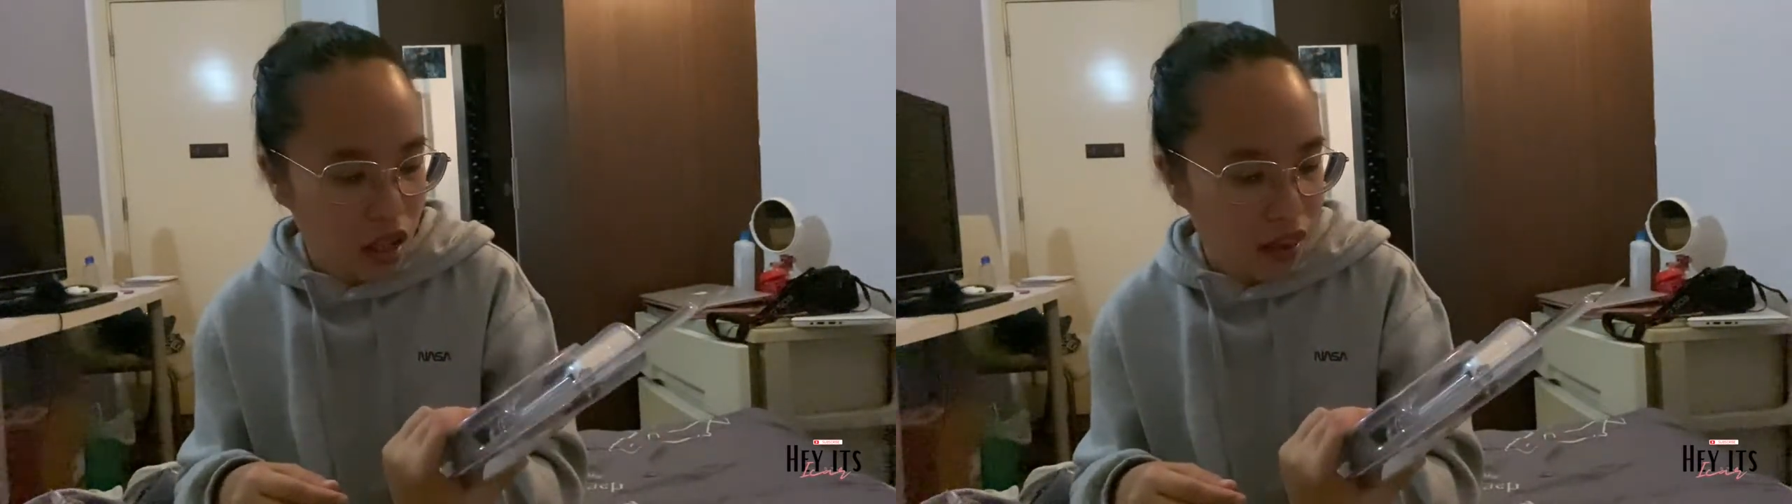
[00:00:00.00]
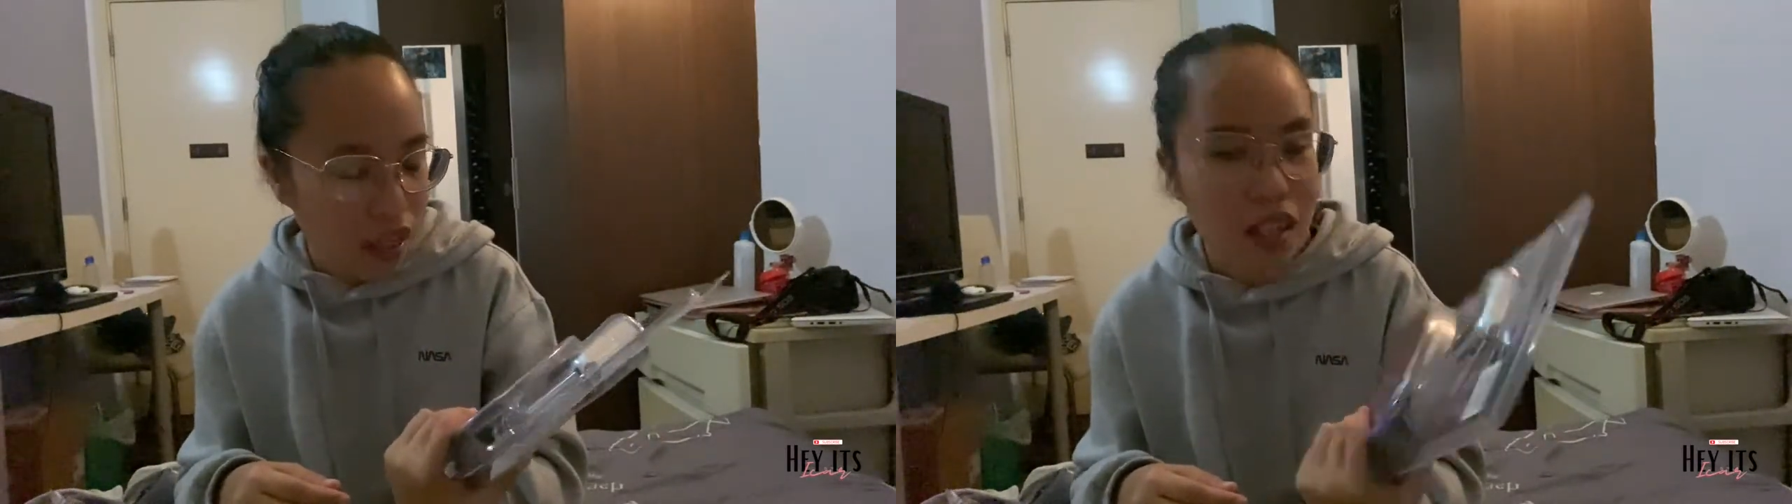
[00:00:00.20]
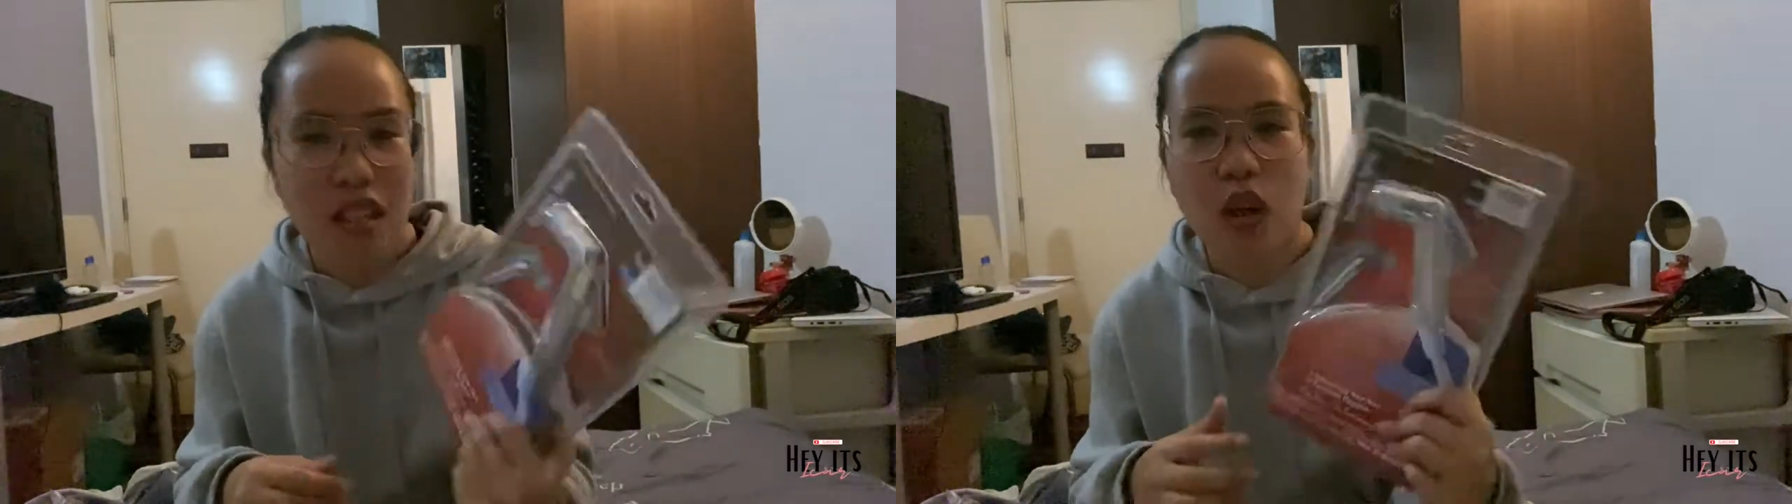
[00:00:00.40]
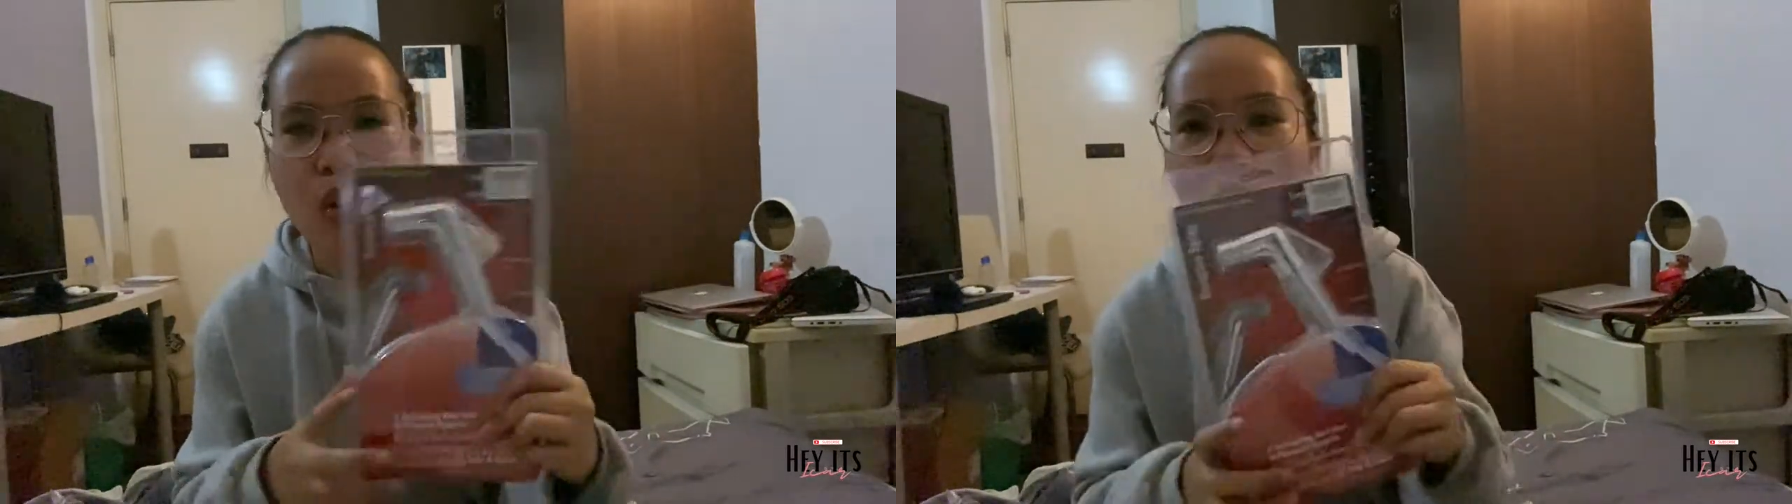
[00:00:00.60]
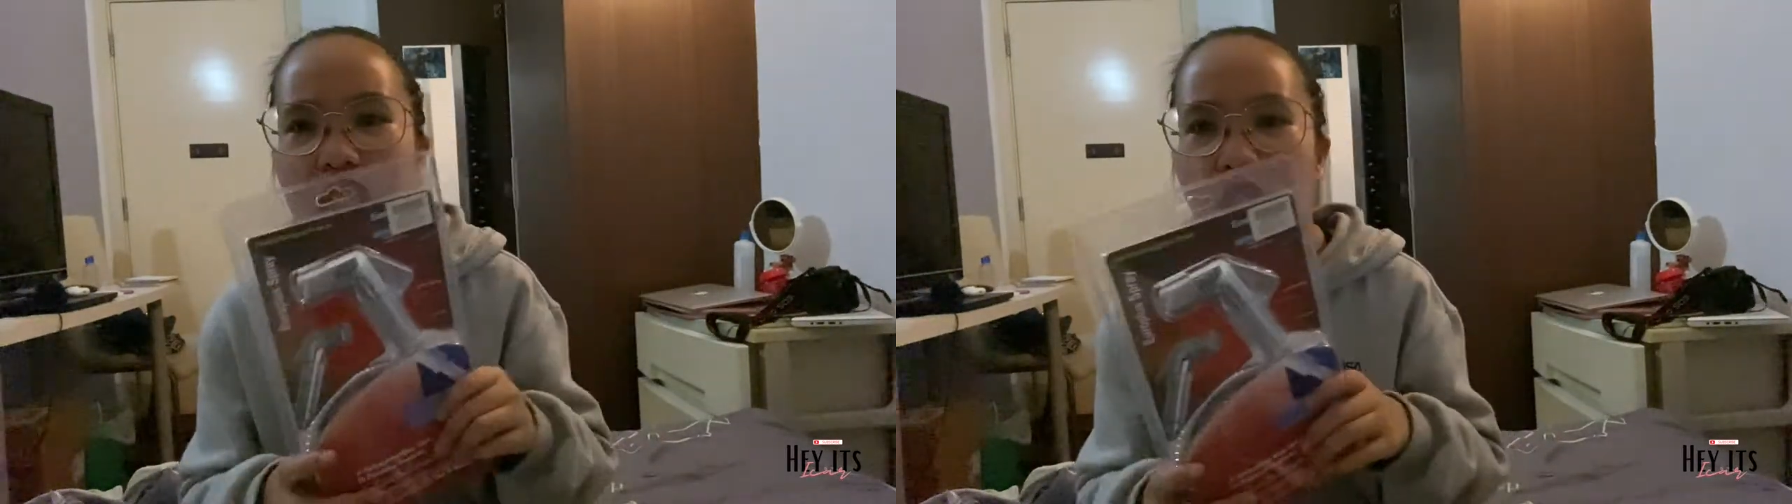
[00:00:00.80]
I think it's
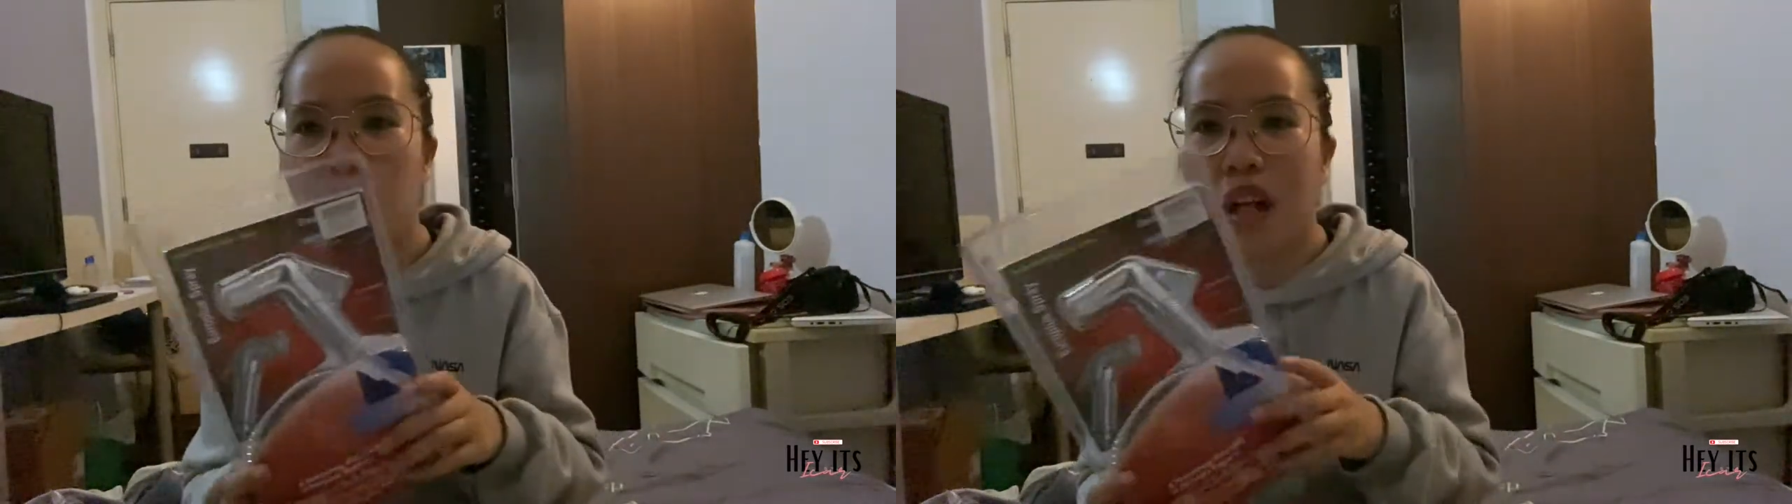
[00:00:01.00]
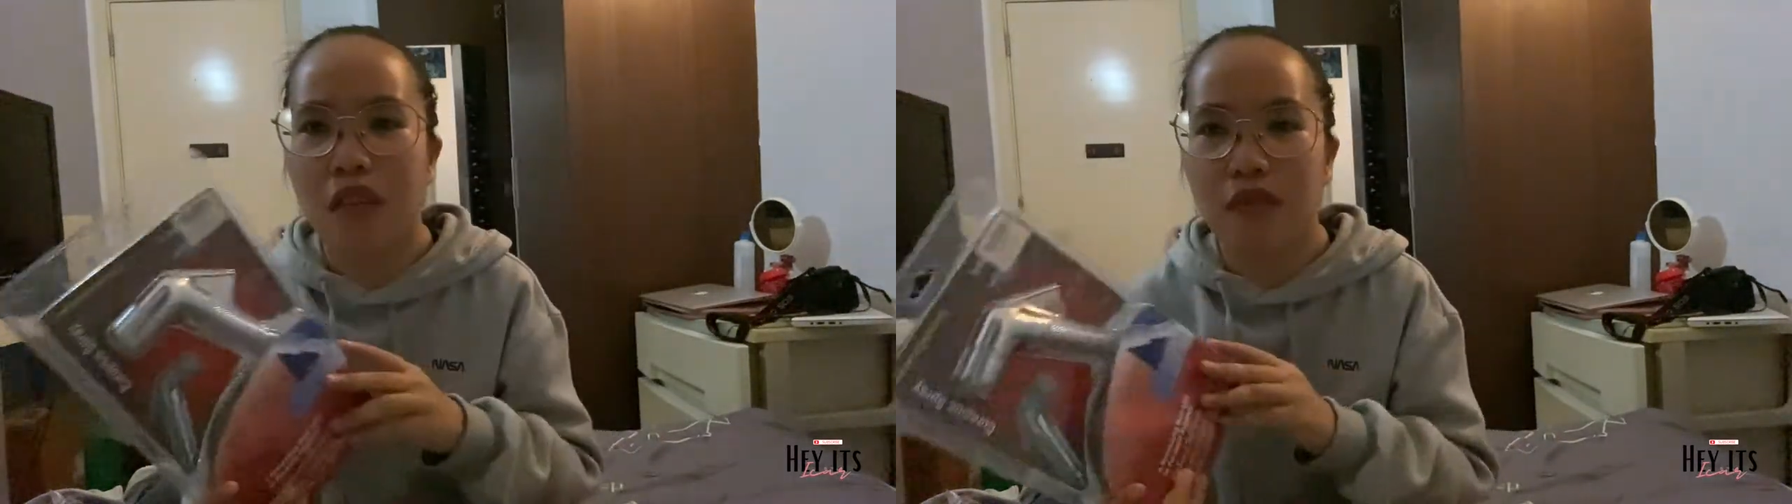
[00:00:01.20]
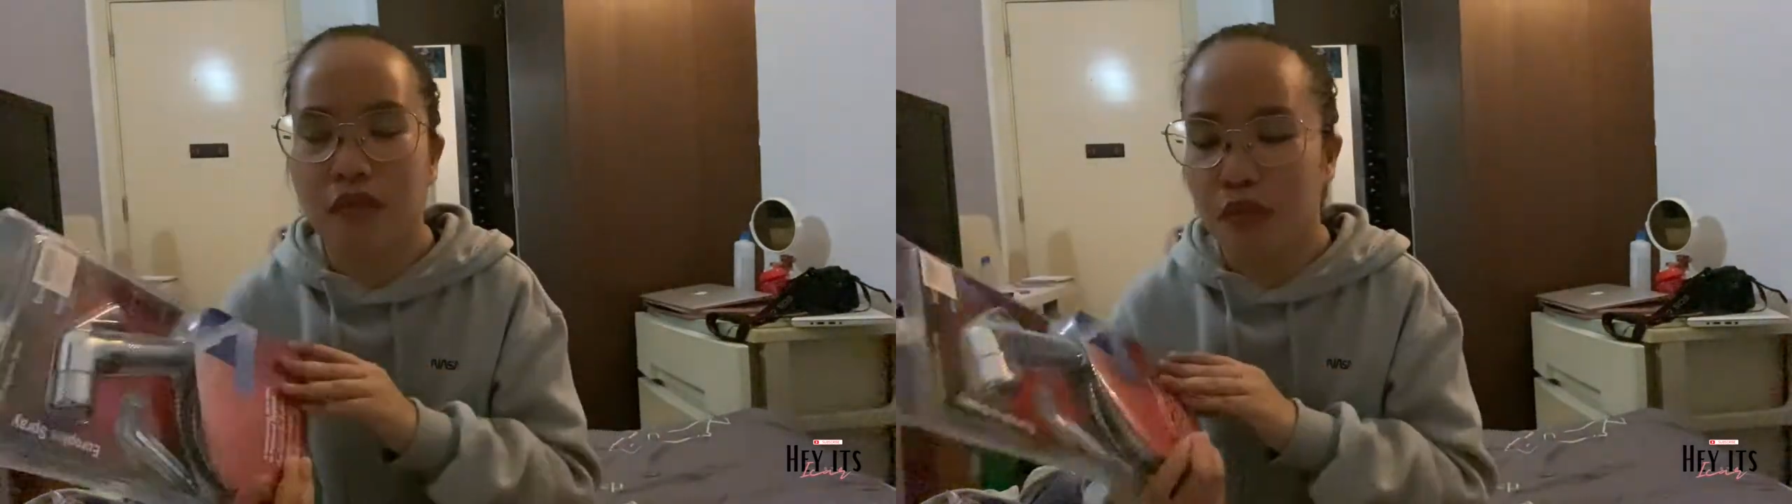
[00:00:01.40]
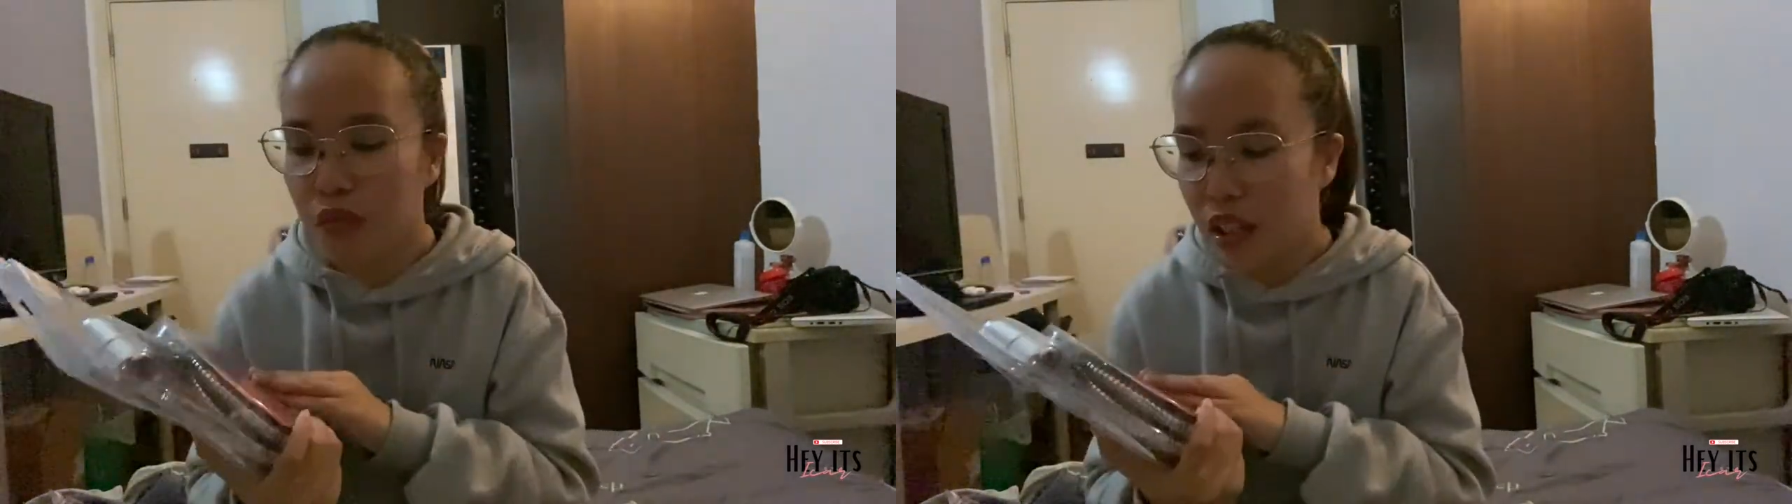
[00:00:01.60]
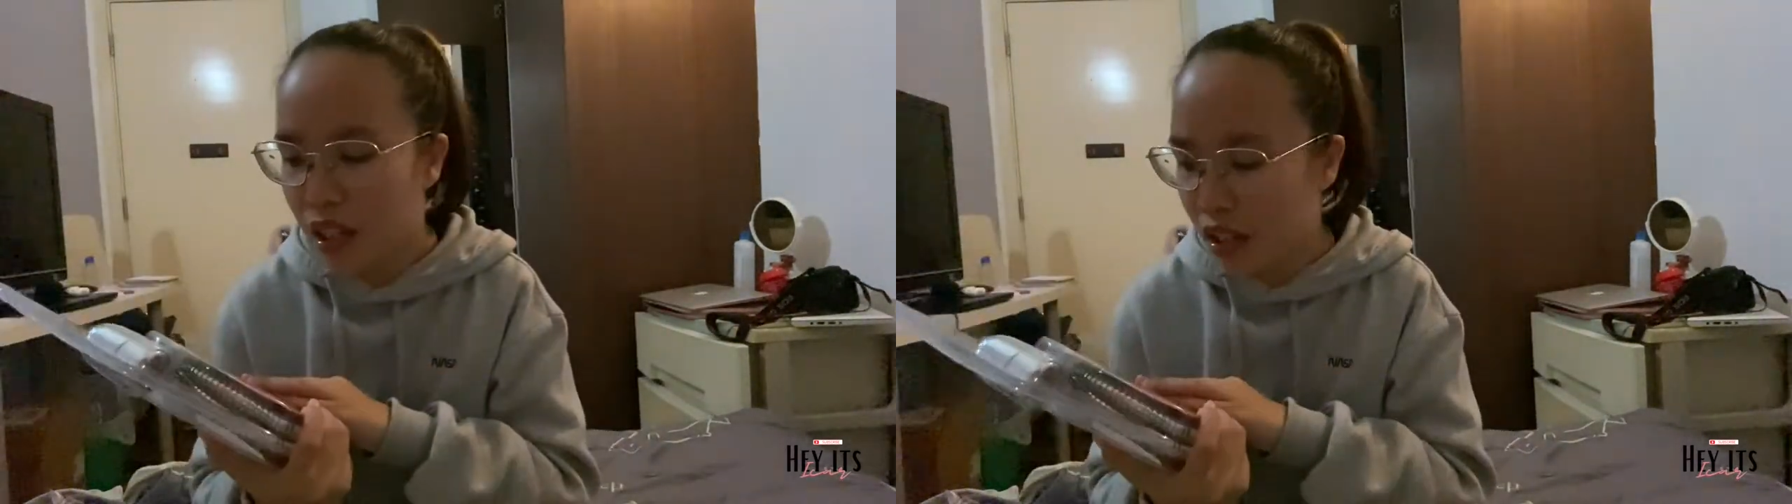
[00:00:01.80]
only twelve
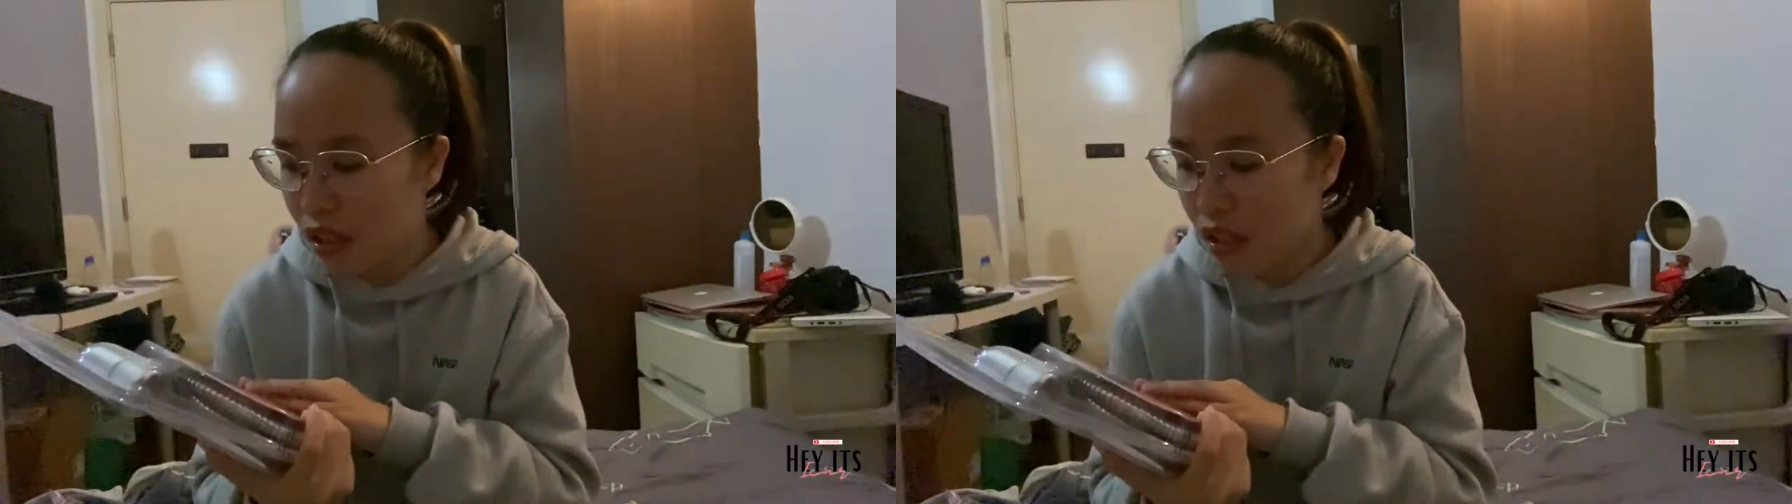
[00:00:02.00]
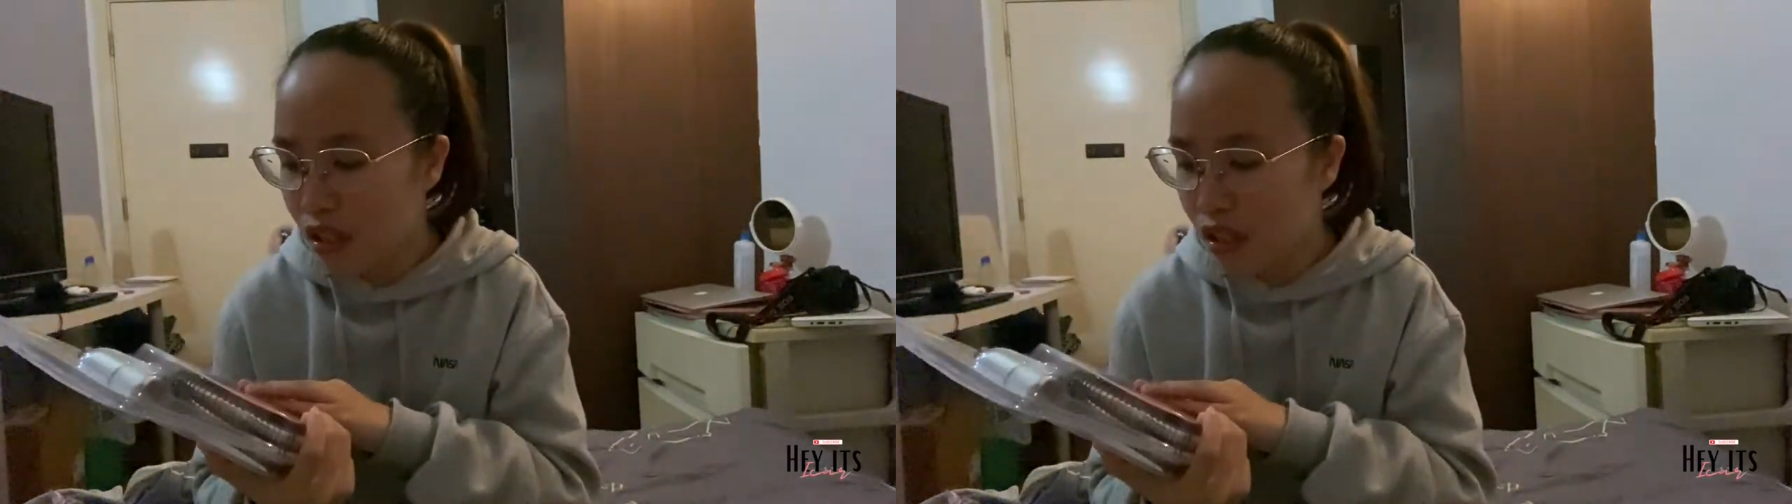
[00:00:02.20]
ringgit,